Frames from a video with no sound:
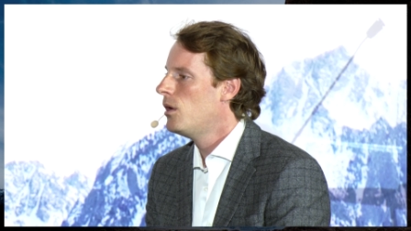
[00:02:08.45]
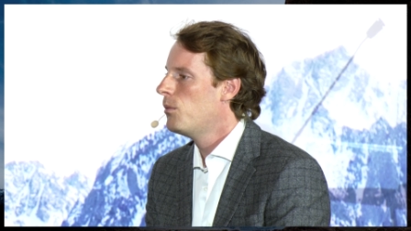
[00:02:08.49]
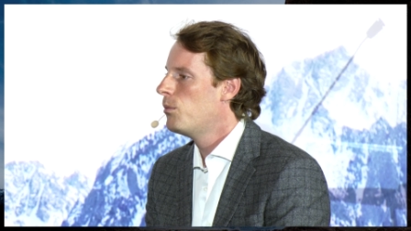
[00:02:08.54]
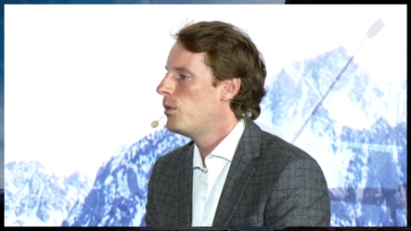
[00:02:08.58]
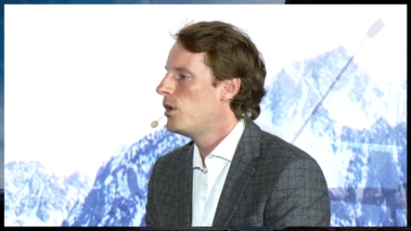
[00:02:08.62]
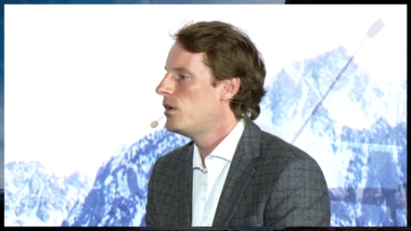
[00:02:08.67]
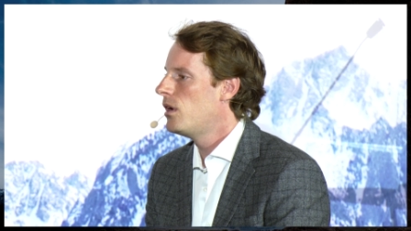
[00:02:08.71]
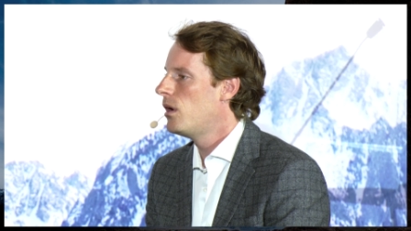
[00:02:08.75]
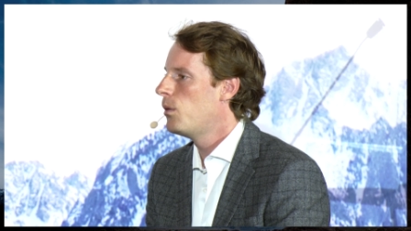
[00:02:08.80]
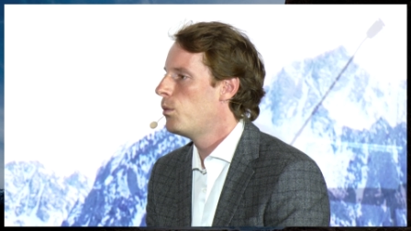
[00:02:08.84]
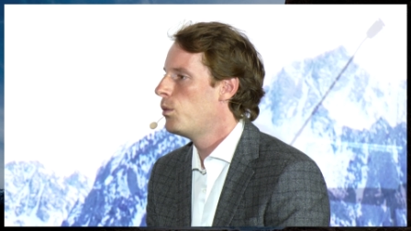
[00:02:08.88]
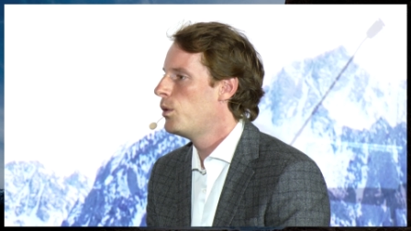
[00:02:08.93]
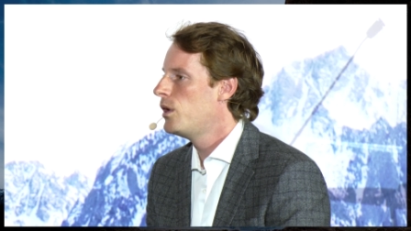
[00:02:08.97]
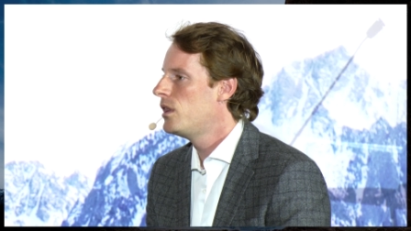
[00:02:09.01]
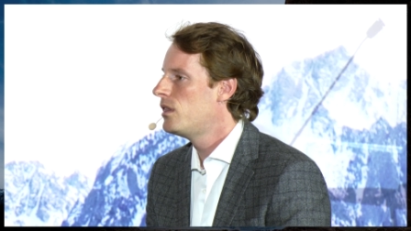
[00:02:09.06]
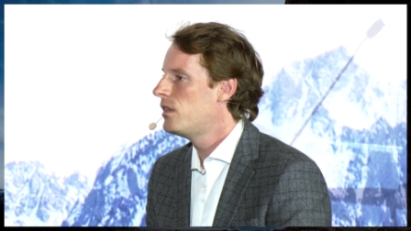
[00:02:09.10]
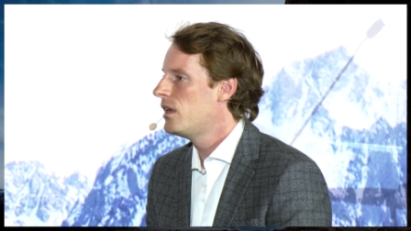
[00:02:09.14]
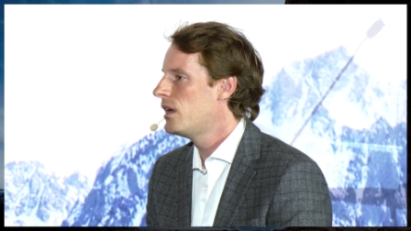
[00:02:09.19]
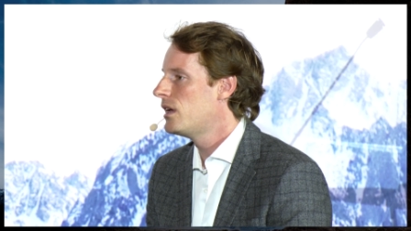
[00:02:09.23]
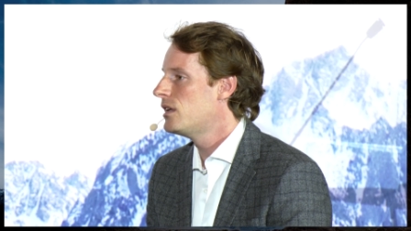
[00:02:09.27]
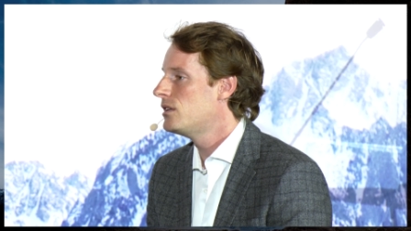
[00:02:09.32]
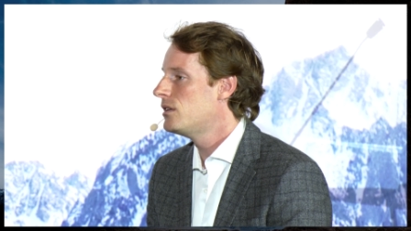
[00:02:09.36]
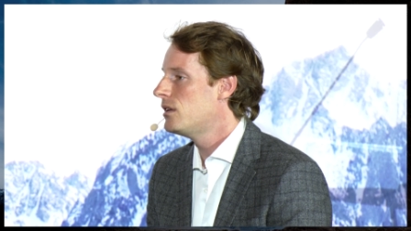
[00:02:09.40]
But we
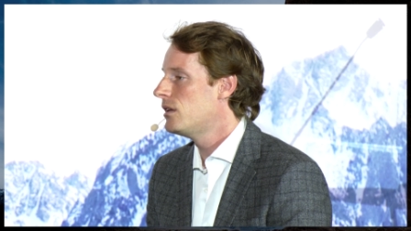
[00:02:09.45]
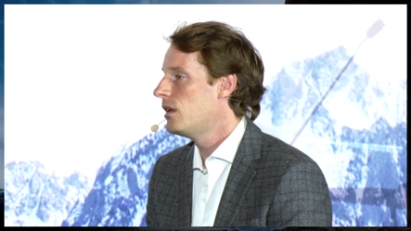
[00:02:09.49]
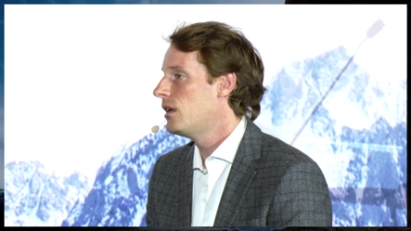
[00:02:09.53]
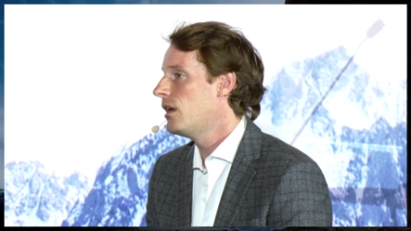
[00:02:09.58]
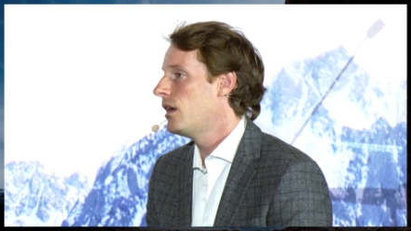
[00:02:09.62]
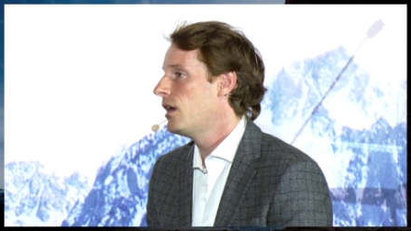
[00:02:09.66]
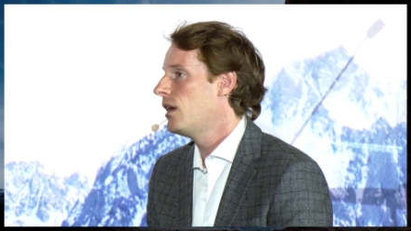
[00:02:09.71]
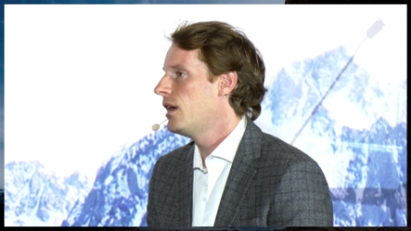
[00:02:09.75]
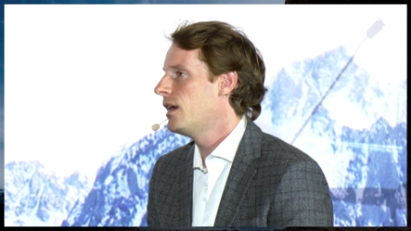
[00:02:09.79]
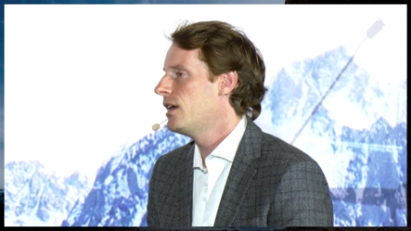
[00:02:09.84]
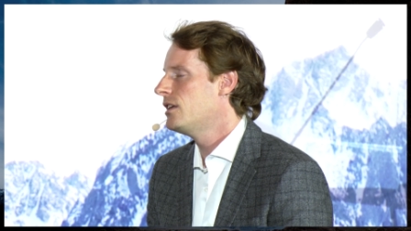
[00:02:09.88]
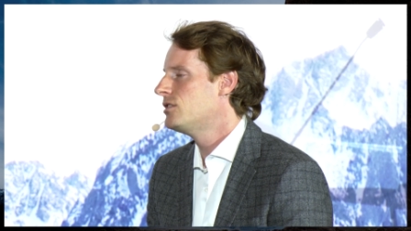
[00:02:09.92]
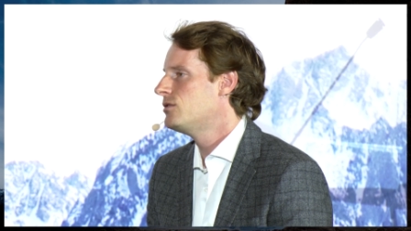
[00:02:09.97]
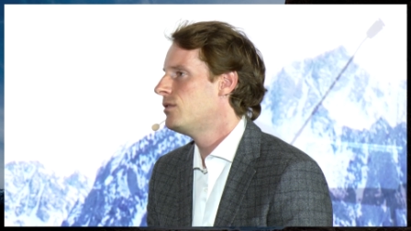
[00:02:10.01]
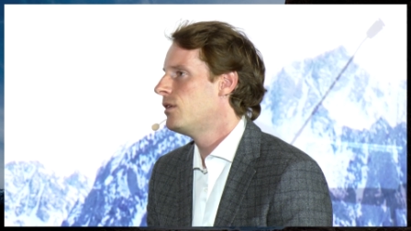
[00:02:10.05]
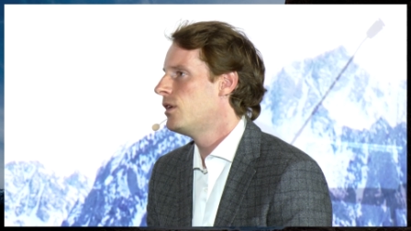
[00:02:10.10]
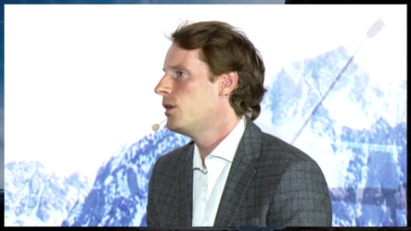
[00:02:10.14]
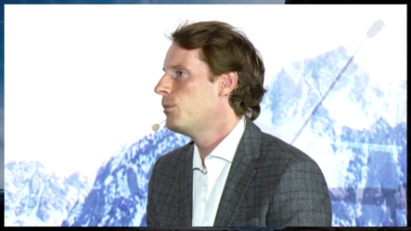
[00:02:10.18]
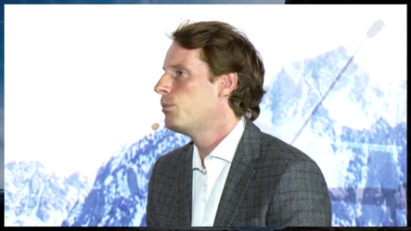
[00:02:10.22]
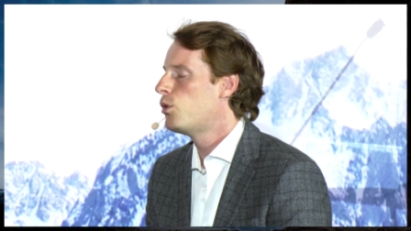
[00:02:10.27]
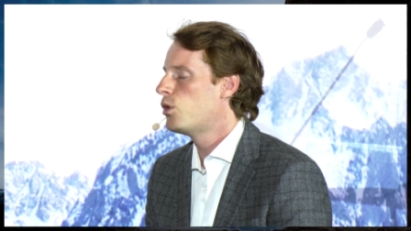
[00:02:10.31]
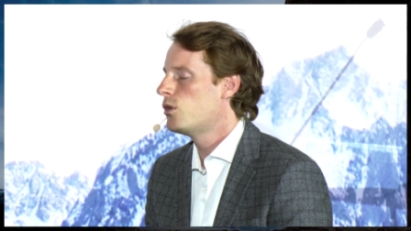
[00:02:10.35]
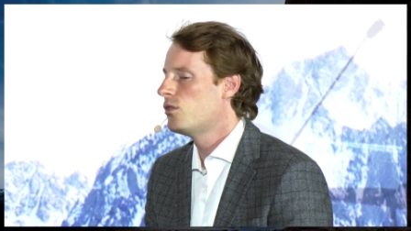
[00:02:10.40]
think it's
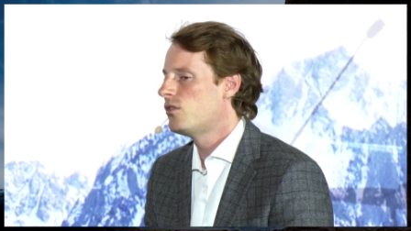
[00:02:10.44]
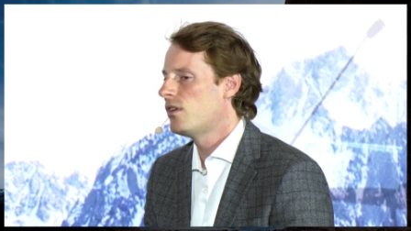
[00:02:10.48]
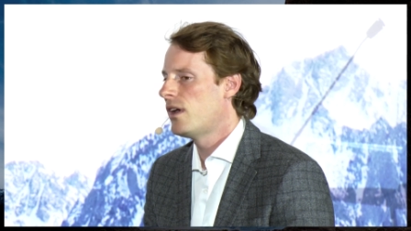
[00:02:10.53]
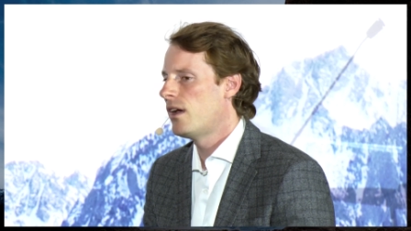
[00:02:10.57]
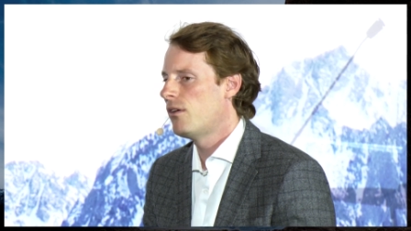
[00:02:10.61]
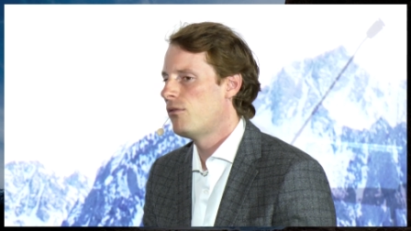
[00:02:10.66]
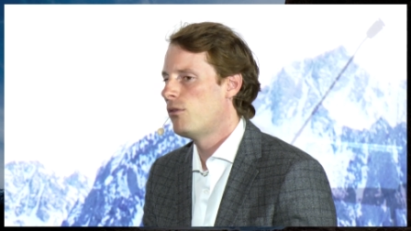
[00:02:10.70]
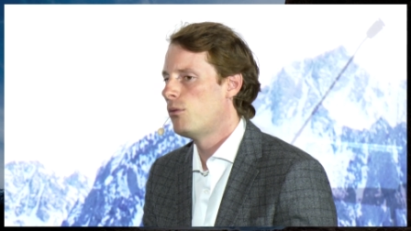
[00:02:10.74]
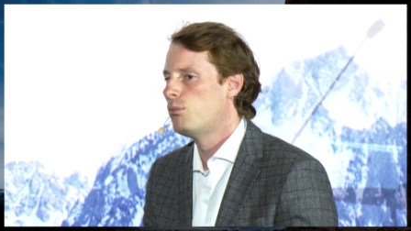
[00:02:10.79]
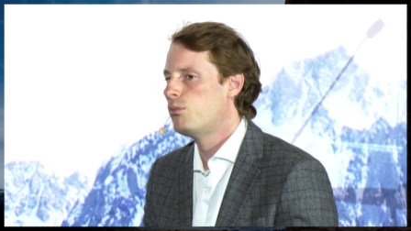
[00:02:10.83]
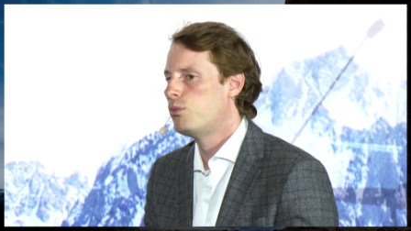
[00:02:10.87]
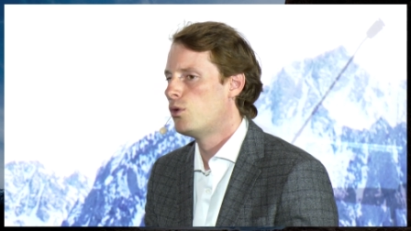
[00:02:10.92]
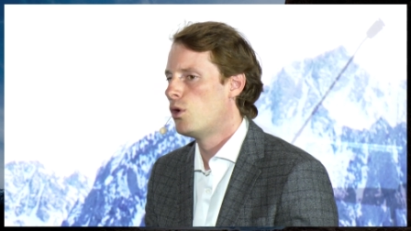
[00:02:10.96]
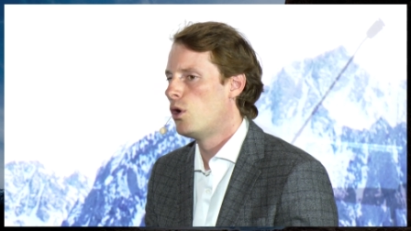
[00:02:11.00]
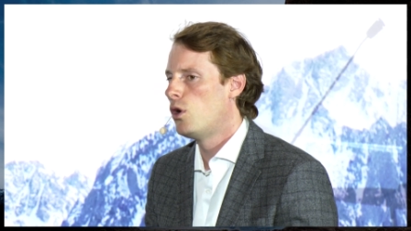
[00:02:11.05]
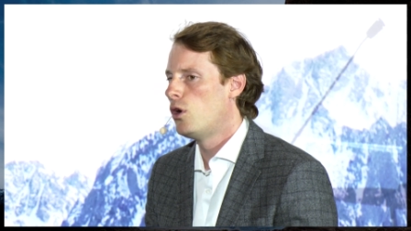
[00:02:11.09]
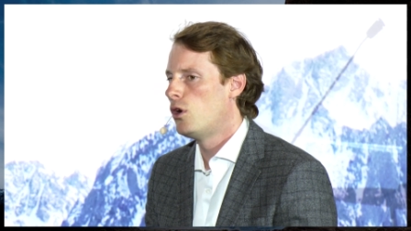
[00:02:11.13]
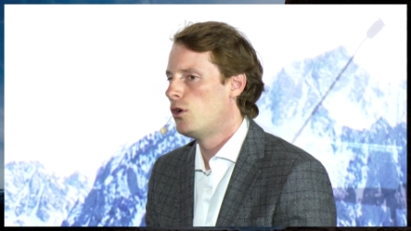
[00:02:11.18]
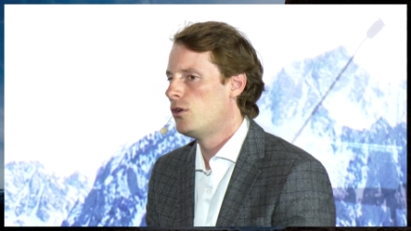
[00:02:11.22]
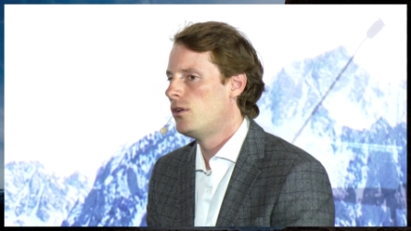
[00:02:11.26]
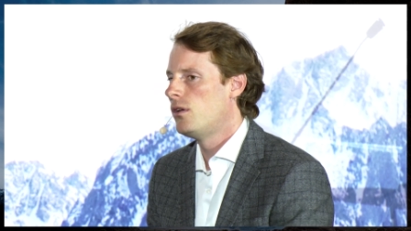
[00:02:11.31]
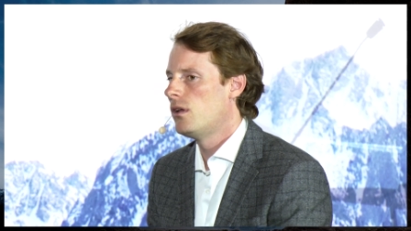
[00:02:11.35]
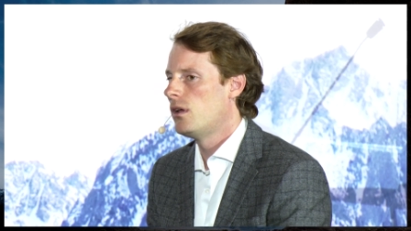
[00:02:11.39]
very important to have a
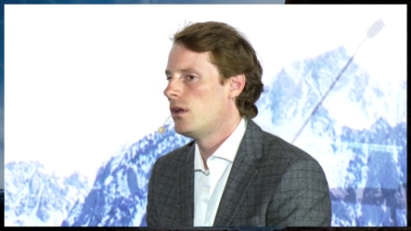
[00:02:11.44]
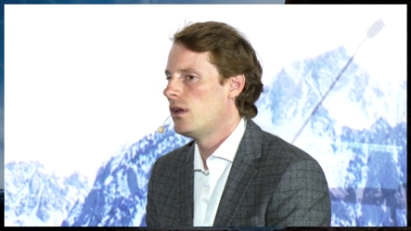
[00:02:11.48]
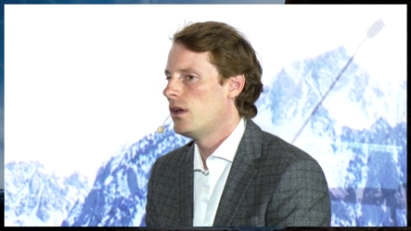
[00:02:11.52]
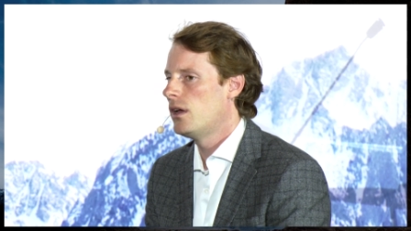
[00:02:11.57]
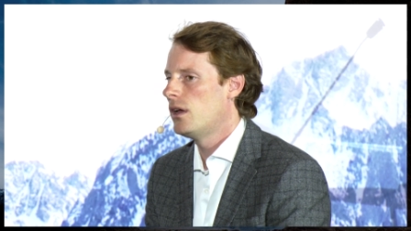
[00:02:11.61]
broad